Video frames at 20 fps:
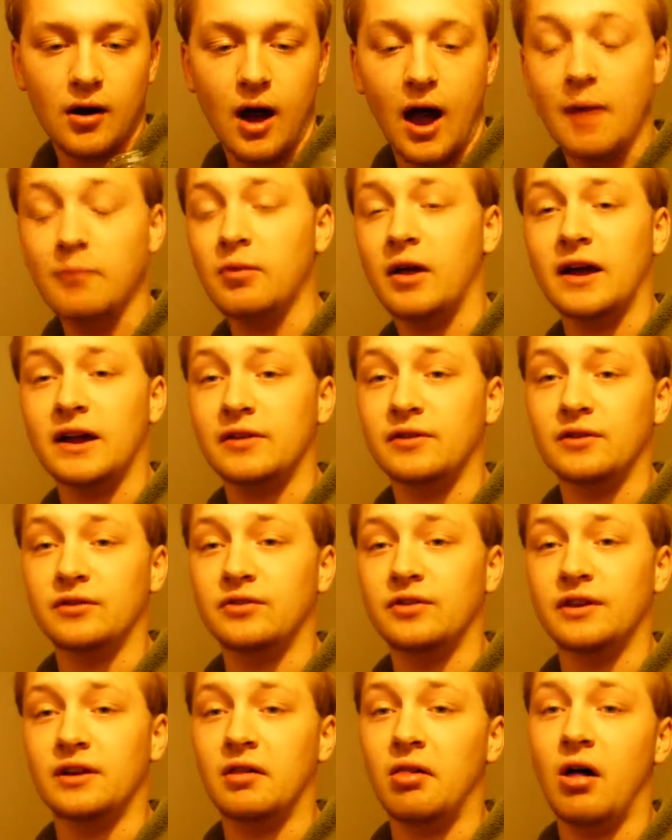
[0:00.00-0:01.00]
I'm liking this
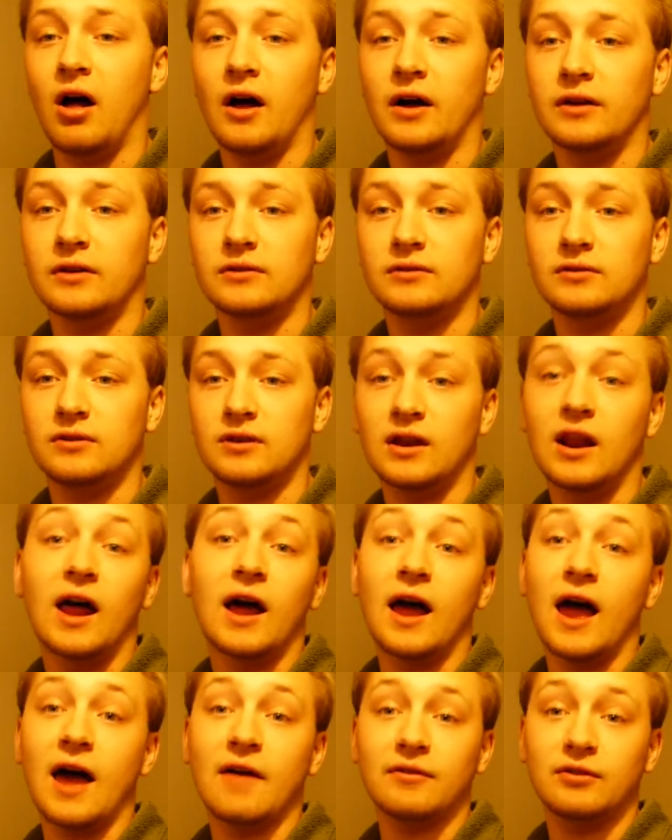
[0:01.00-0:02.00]
thing a lot.
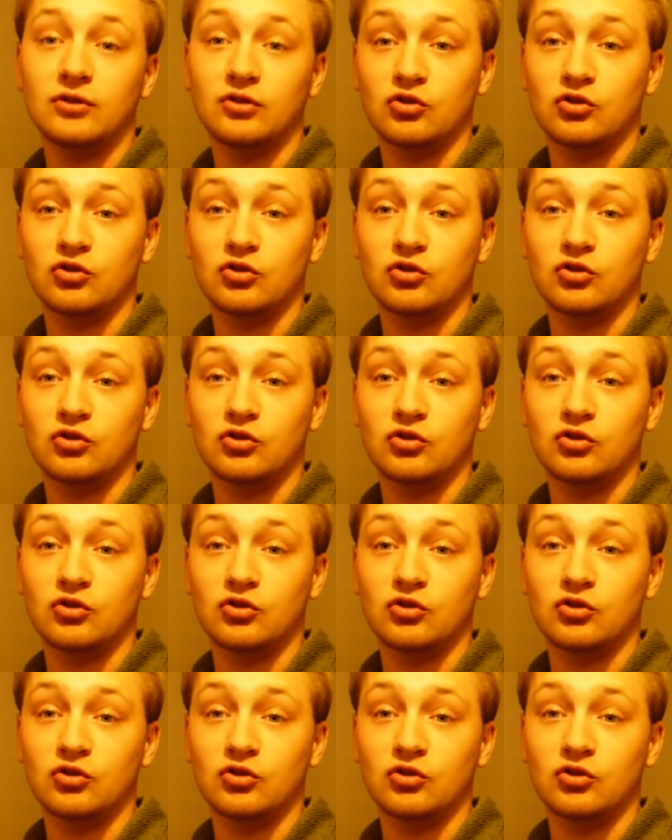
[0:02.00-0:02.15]
Having